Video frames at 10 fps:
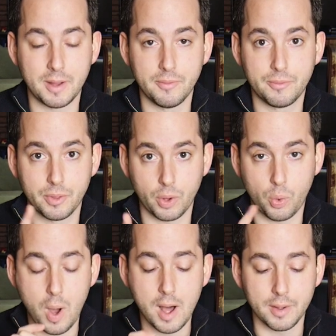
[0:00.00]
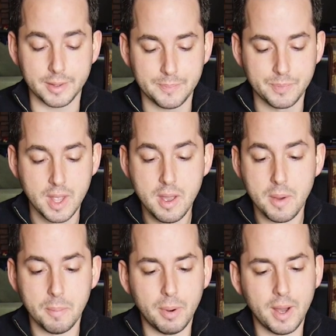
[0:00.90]
about for the quality.
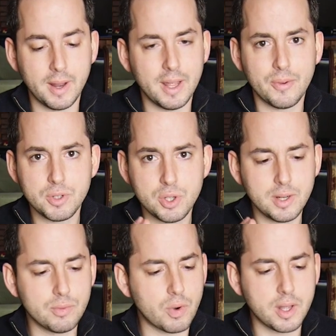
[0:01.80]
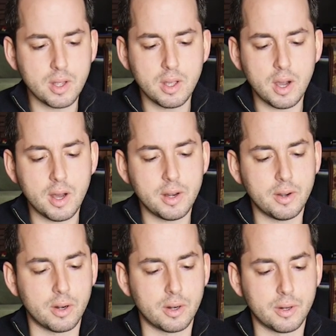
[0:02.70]
But if I'm shooting run and gun
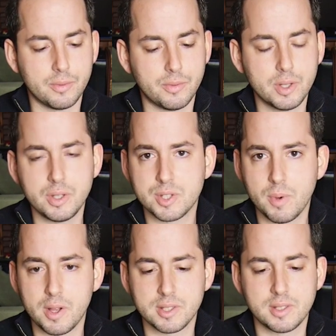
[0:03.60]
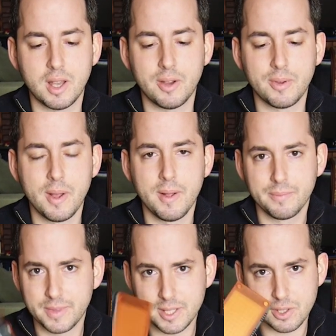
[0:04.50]
or really small stuff,
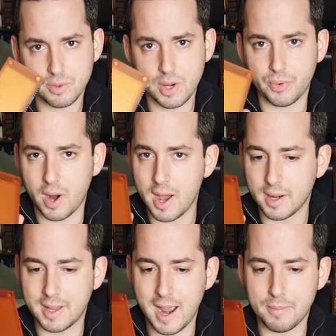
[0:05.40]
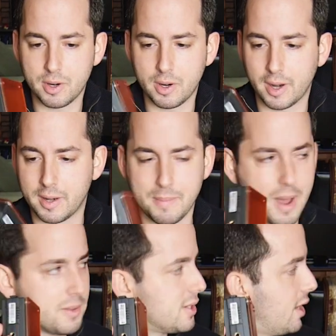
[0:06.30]
this is great for on camera, or I can
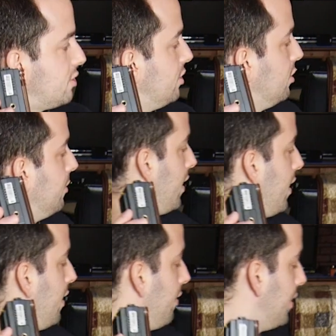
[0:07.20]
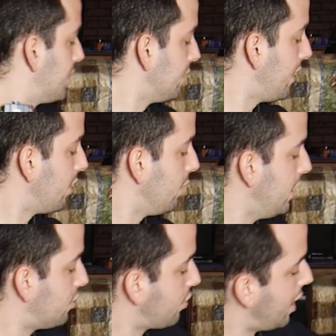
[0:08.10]
mount it onto this lighter
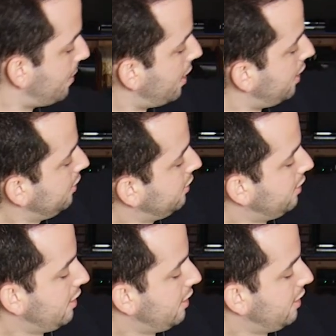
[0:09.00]
weight tripod